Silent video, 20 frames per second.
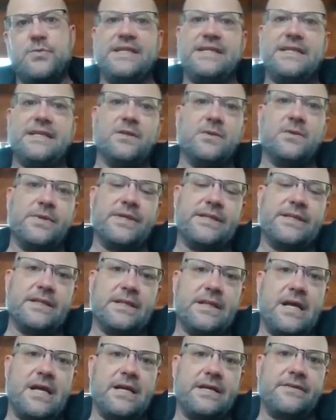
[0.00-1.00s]
We deal with
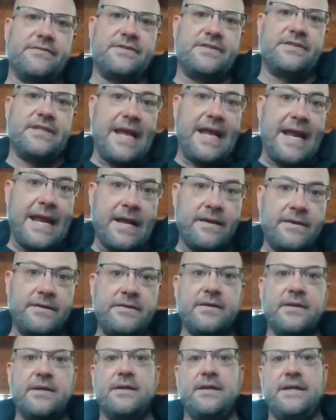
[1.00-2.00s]
a lot of
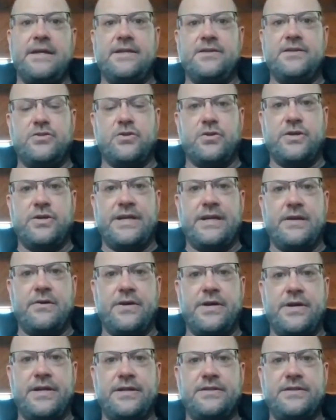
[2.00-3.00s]
sand in certain
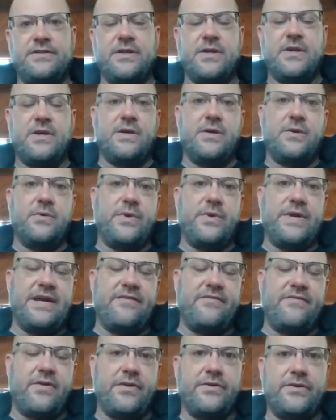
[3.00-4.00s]
areas. We
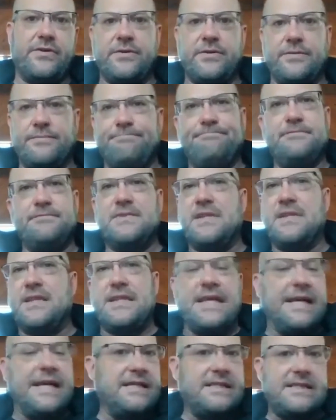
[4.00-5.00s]
have other
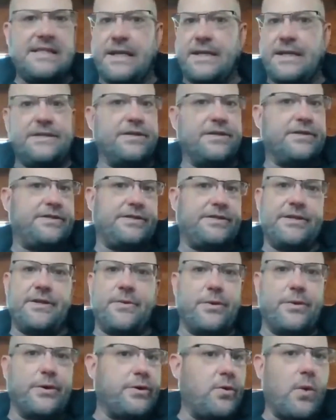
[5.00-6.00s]
things that just,
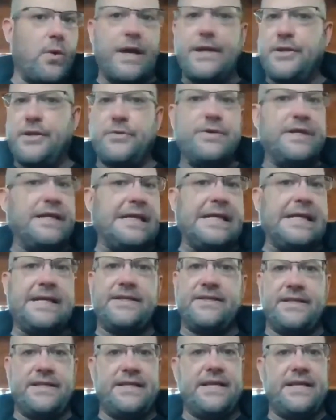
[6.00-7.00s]
are quite
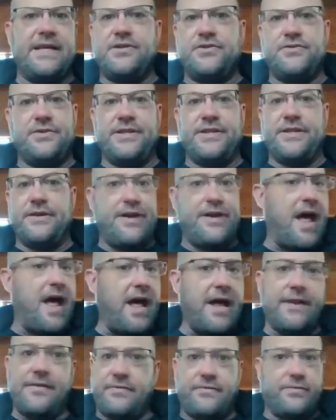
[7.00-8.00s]
unique to the industry that are
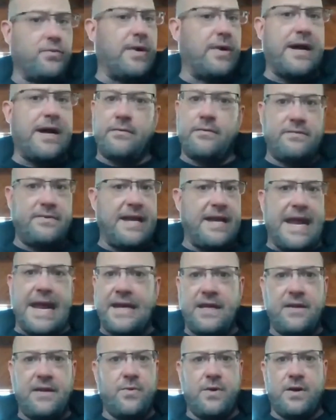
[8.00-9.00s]
not throughout
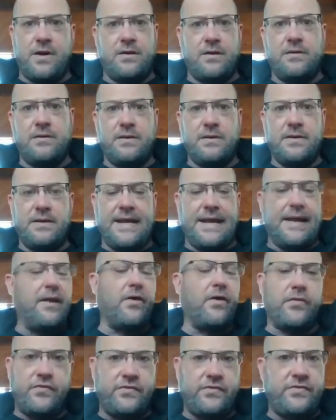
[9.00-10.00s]
anywhere
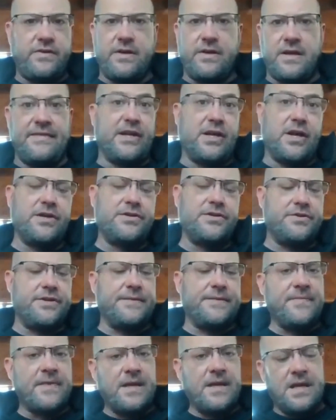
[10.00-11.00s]
else in the
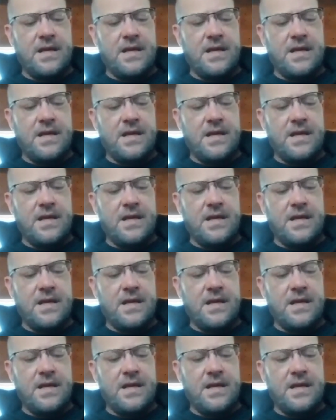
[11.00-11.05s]
country.